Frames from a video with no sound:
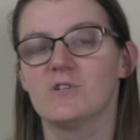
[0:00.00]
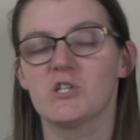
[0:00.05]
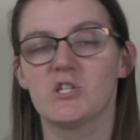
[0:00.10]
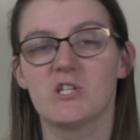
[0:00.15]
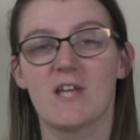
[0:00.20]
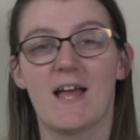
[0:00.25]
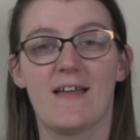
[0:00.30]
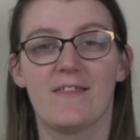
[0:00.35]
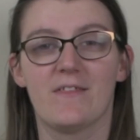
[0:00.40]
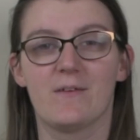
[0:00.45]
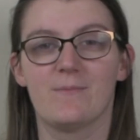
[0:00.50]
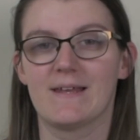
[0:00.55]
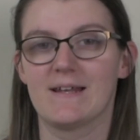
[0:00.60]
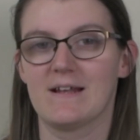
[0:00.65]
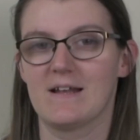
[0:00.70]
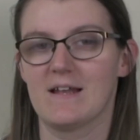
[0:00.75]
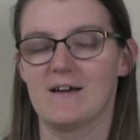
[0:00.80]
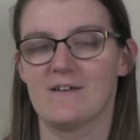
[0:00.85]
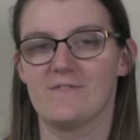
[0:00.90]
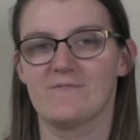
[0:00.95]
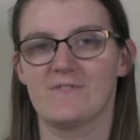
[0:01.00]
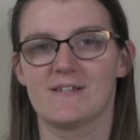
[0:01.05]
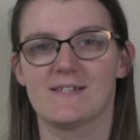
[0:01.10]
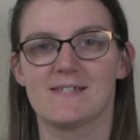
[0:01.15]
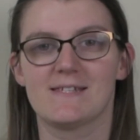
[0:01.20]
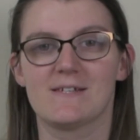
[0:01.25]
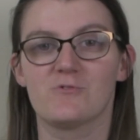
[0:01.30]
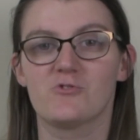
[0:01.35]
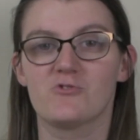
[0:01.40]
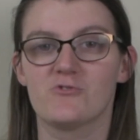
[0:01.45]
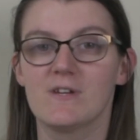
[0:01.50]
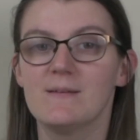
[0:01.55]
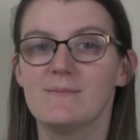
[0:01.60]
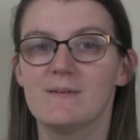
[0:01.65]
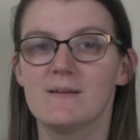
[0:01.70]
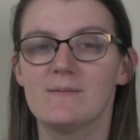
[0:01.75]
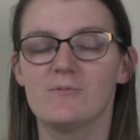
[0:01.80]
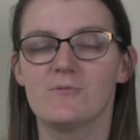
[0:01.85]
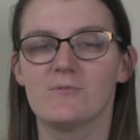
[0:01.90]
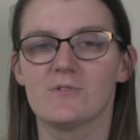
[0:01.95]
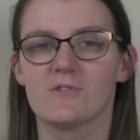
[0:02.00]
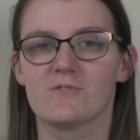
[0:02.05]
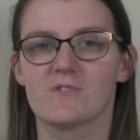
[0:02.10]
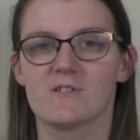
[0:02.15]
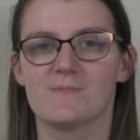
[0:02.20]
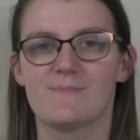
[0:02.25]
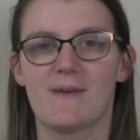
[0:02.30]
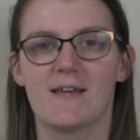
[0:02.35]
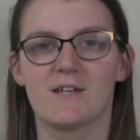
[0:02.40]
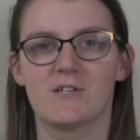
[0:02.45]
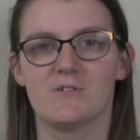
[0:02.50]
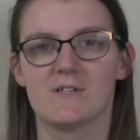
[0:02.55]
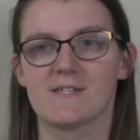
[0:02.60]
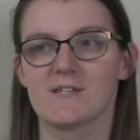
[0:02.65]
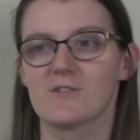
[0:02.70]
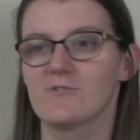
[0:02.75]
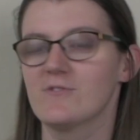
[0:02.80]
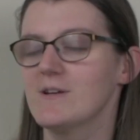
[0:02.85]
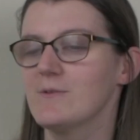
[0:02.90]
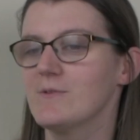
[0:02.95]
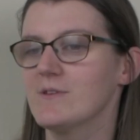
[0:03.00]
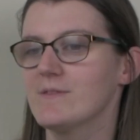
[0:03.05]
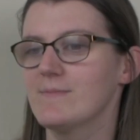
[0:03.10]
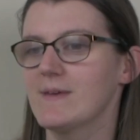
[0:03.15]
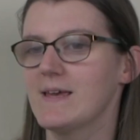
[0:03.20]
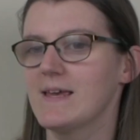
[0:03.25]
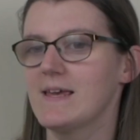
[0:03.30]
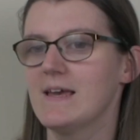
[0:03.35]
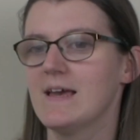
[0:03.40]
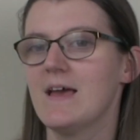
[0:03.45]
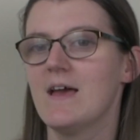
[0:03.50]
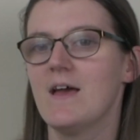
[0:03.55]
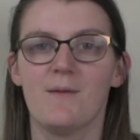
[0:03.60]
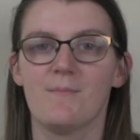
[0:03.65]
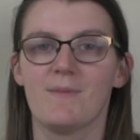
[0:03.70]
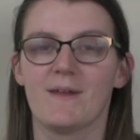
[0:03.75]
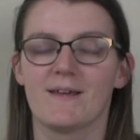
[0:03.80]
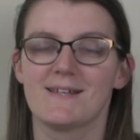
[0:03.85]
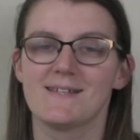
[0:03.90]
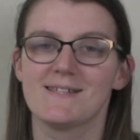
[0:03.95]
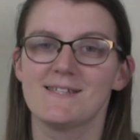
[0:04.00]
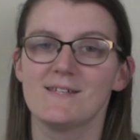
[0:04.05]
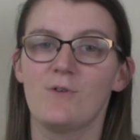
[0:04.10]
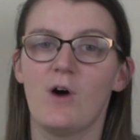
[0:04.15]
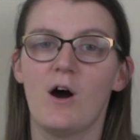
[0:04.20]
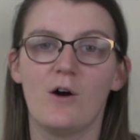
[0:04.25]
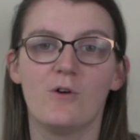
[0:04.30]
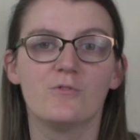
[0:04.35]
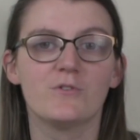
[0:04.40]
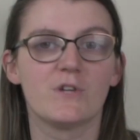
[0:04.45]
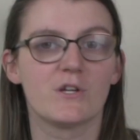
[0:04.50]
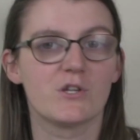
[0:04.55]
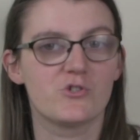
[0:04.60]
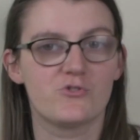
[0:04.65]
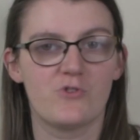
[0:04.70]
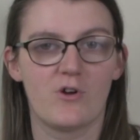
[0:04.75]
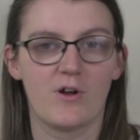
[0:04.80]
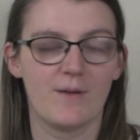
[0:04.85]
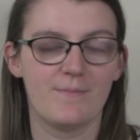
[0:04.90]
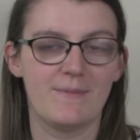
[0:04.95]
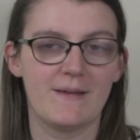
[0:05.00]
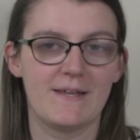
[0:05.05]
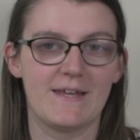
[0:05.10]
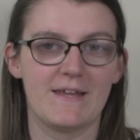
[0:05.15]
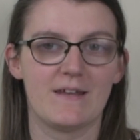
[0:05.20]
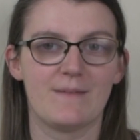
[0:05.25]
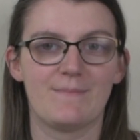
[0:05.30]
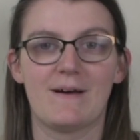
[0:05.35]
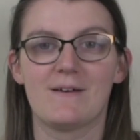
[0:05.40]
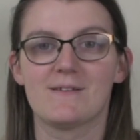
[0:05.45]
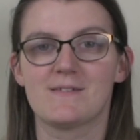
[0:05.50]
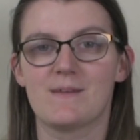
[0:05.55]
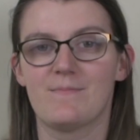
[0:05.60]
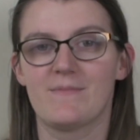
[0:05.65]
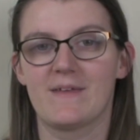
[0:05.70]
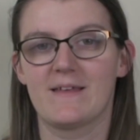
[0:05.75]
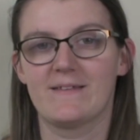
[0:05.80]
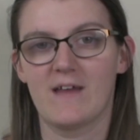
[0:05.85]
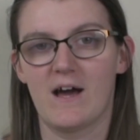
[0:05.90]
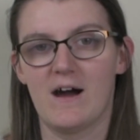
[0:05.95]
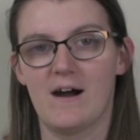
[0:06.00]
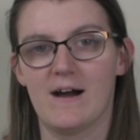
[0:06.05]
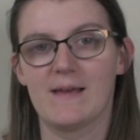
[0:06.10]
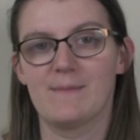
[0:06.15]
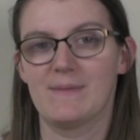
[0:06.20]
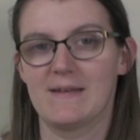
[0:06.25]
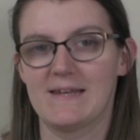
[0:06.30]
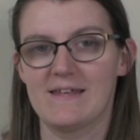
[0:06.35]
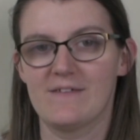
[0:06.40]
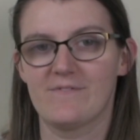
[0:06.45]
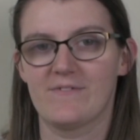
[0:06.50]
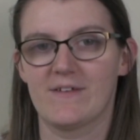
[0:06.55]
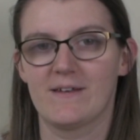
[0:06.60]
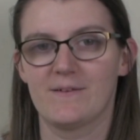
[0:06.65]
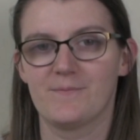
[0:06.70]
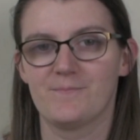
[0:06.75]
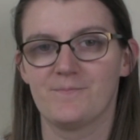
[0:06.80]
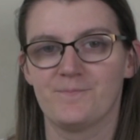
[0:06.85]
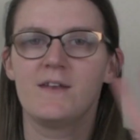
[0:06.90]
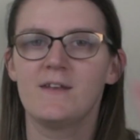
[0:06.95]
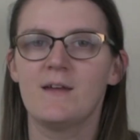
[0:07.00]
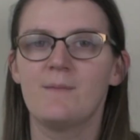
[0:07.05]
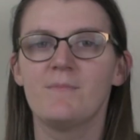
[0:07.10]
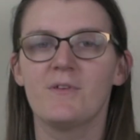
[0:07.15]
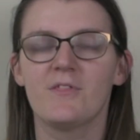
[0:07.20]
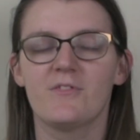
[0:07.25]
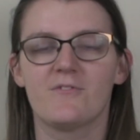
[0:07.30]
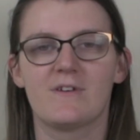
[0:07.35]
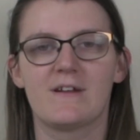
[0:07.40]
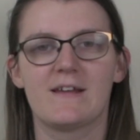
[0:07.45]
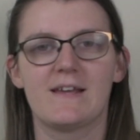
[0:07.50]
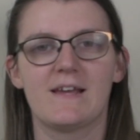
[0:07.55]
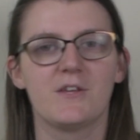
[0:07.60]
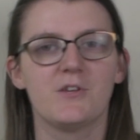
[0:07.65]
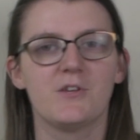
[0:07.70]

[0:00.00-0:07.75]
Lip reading: share them in love and still treat people with respect who disagree with me, but I can still hold a strong opinion about something that I believe in. Number 3,